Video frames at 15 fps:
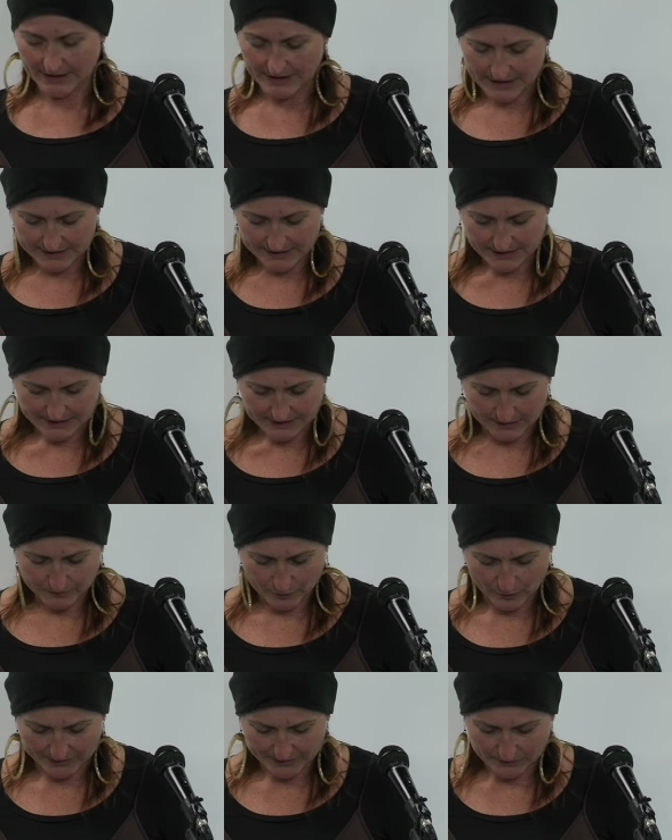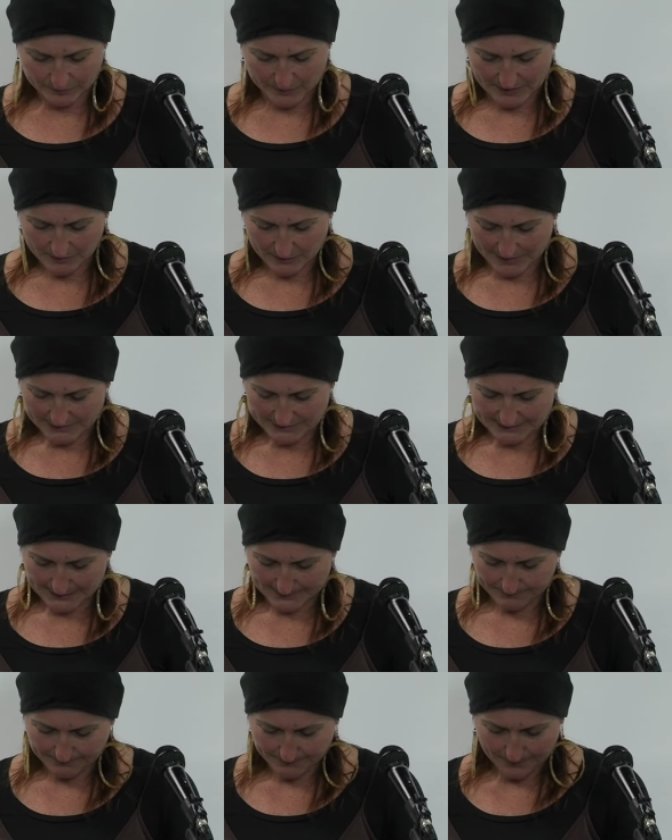guess that's the point being made
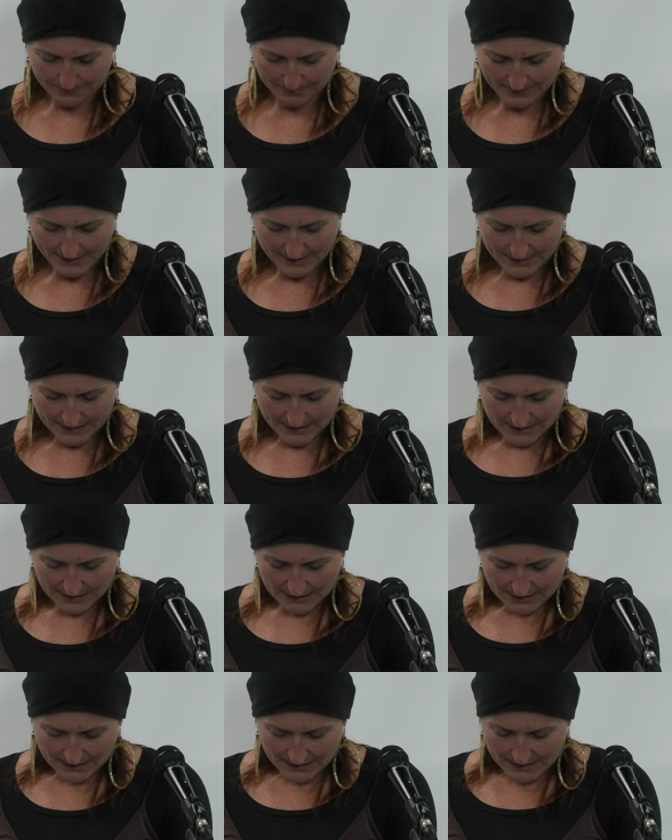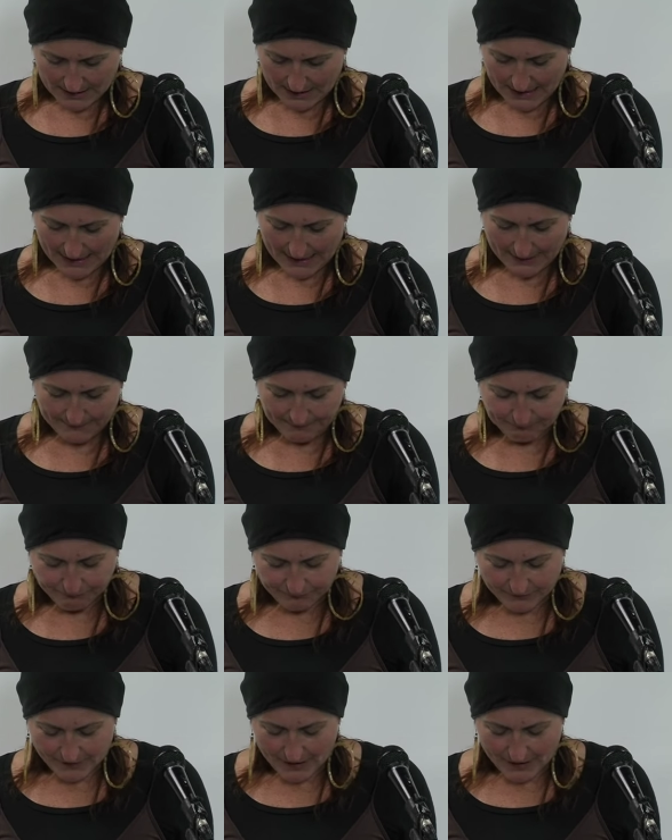here. Um,